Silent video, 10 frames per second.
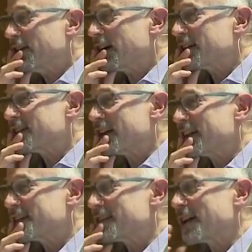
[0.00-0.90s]
thing I'd
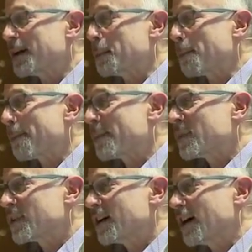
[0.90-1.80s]
say is that
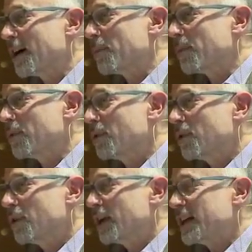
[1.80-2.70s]
um,
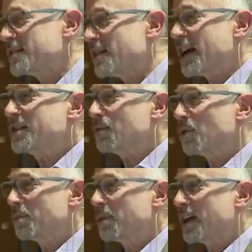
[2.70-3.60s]
as nice it
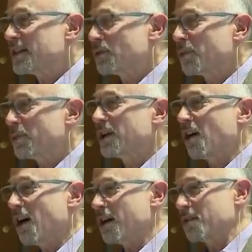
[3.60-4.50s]
would be, as it would be
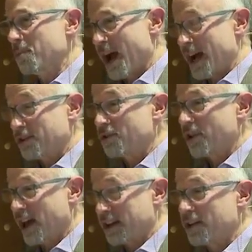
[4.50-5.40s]
to harken back to
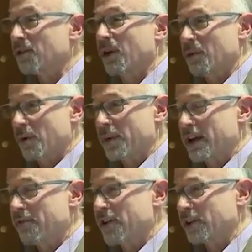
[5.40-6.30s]
that era when
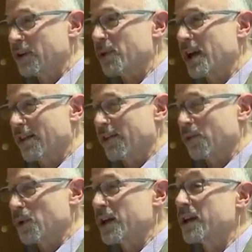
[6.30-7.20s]
we felt like we had
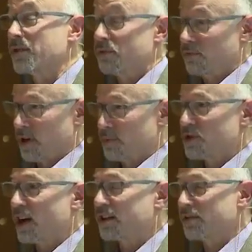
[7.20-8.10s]
three
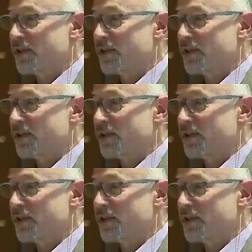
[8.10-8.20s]
objective